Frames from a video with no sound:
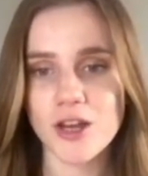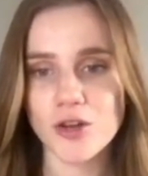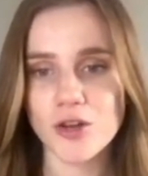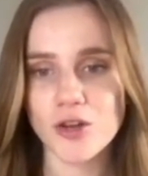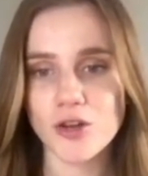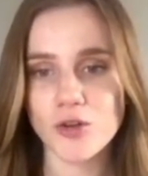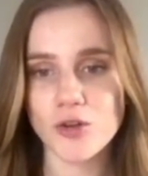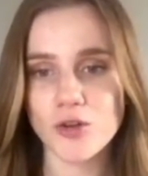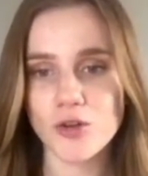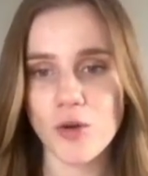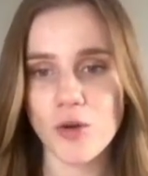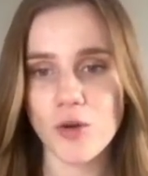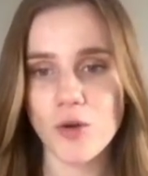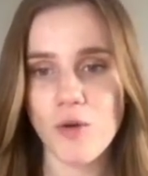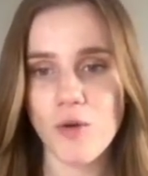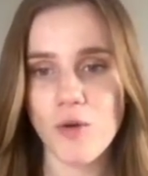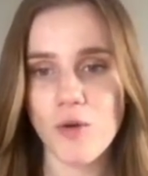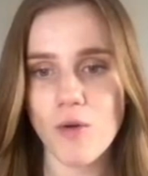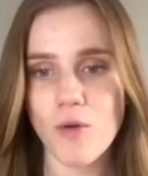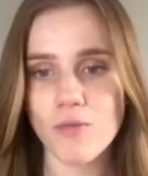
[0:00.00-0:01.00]

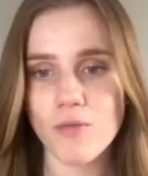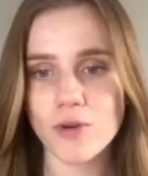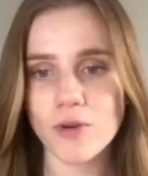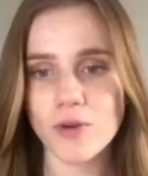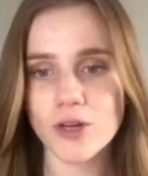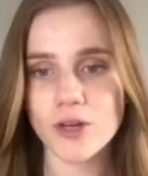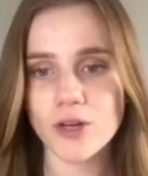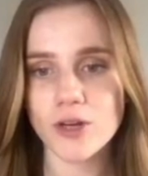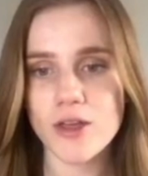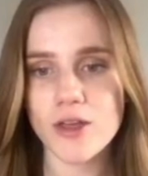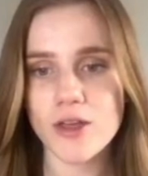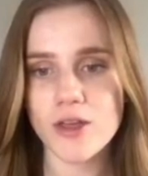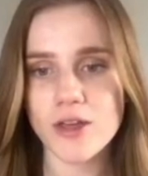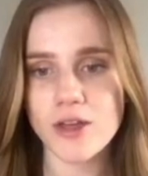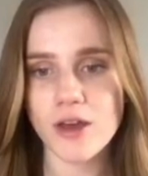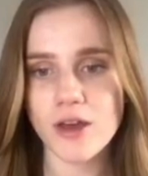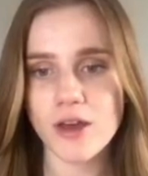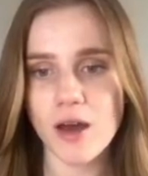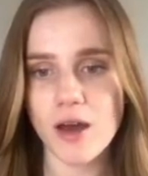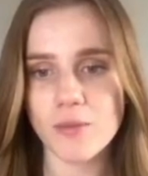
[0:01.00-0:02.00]
go over
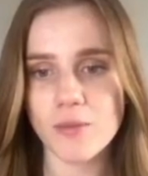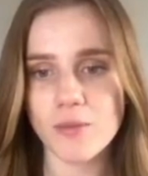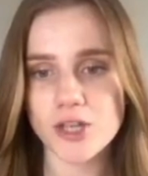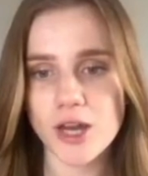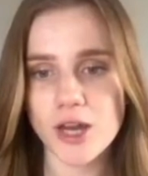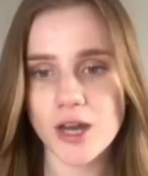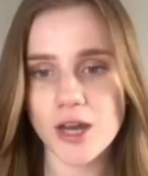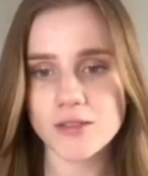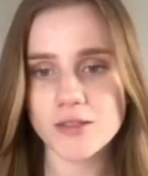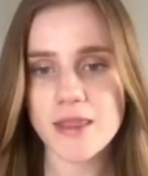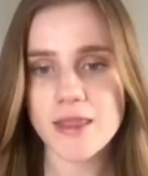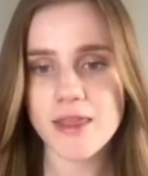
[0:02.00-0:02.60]
the object,